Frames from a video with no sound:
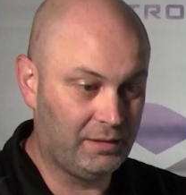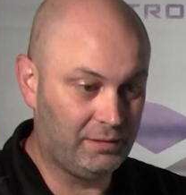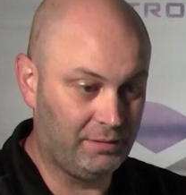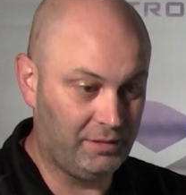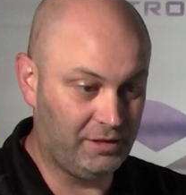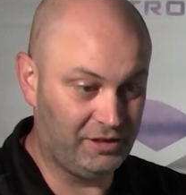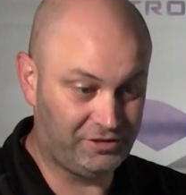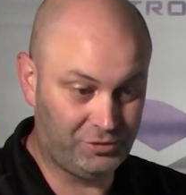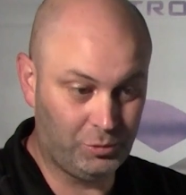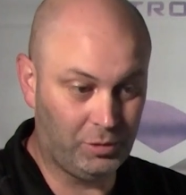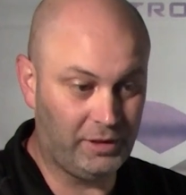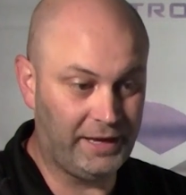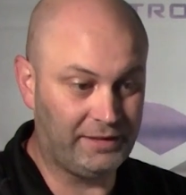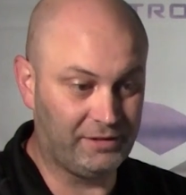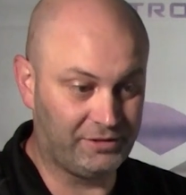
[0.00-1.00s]
This
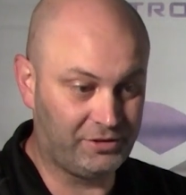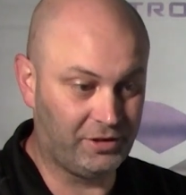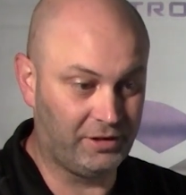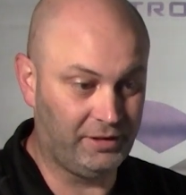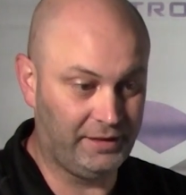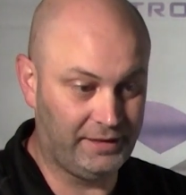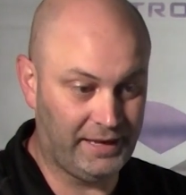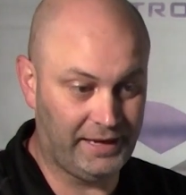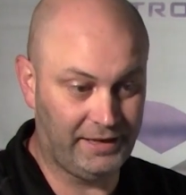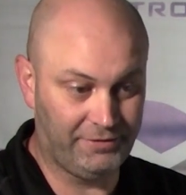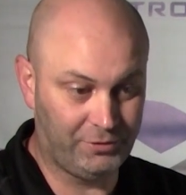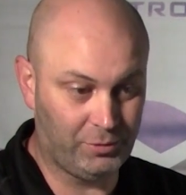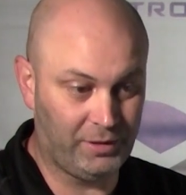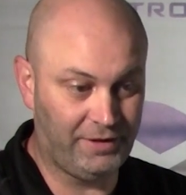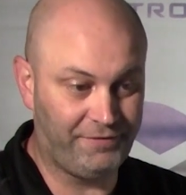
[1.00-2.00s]
tool length is currently
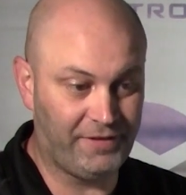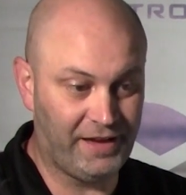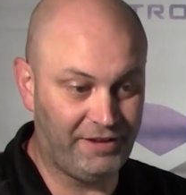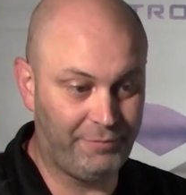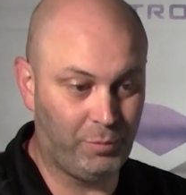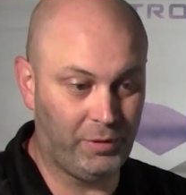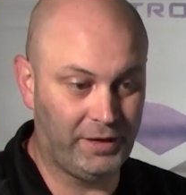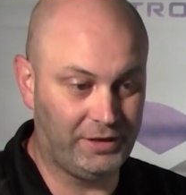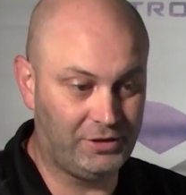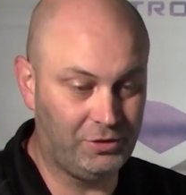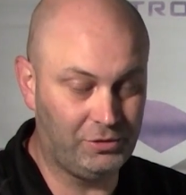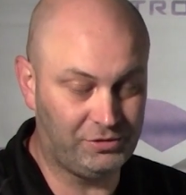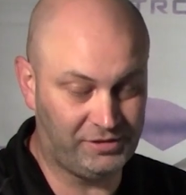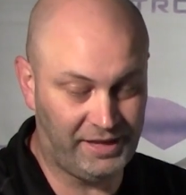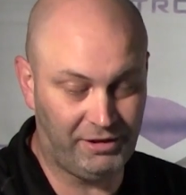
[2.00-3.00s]
negative
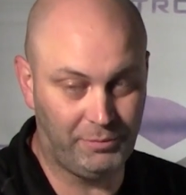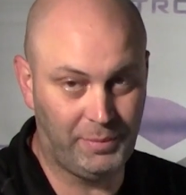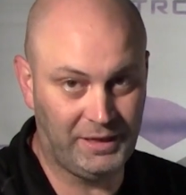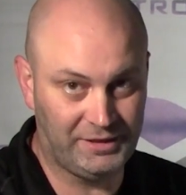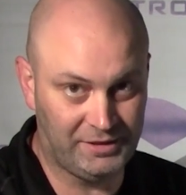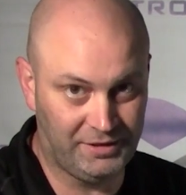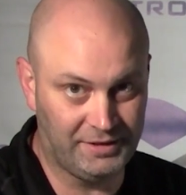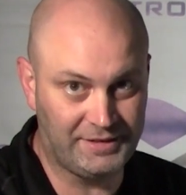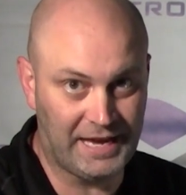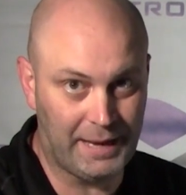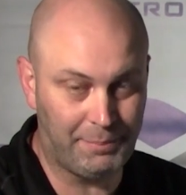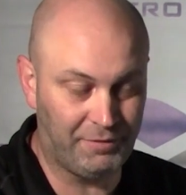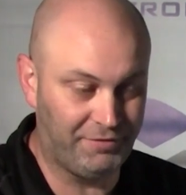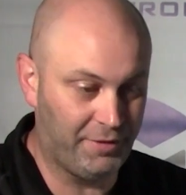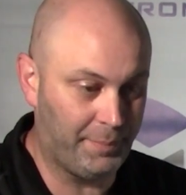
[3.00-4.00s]
25.2, so that would be to the
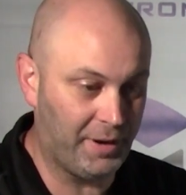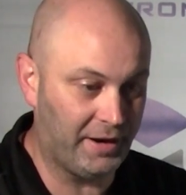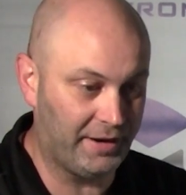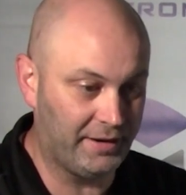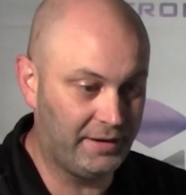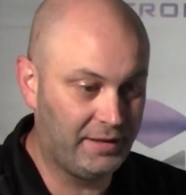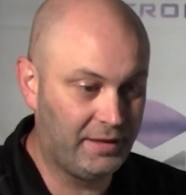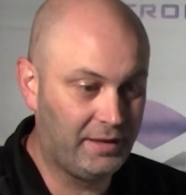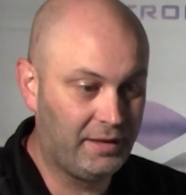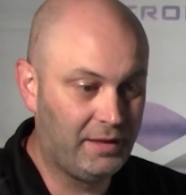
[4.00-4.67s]
top of the part.